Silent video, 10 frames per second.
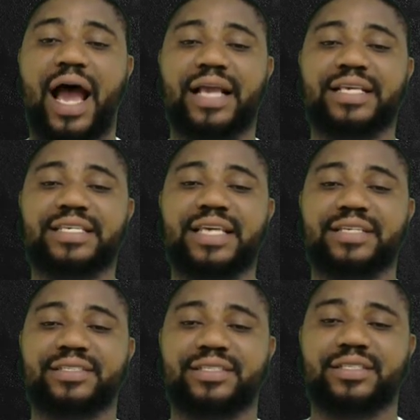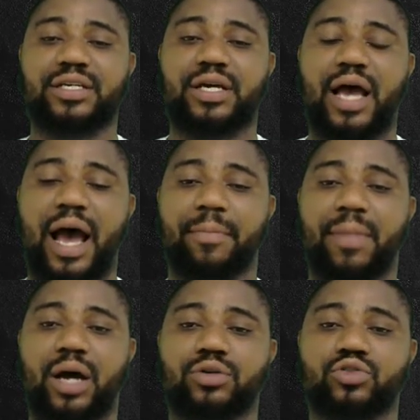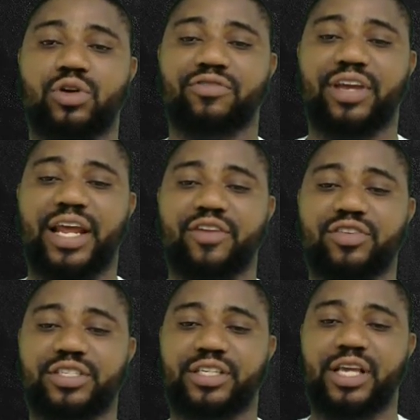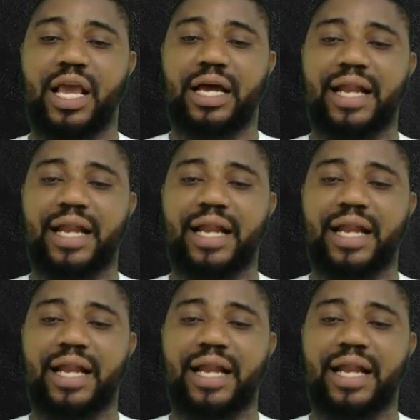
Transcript: highest amount of electricity?